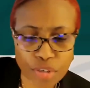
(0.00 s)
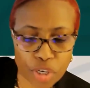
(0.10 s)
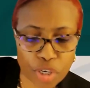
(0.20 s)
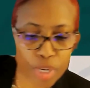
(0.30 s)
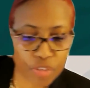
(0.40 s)
thank you
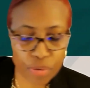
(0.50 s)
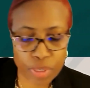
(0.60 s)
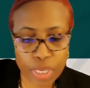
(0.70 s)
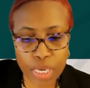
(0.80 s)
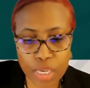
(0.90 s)
so much
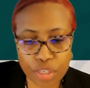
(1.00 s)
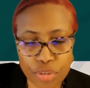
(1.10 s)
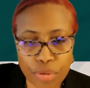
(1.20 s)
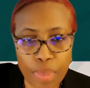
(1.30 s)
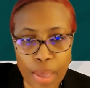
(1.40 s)
for leading
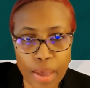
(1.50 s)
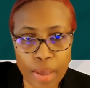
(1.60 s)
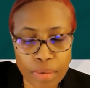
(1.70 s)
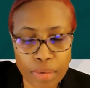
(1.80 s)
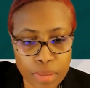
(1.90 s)
us through
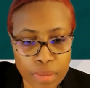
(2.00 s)
that.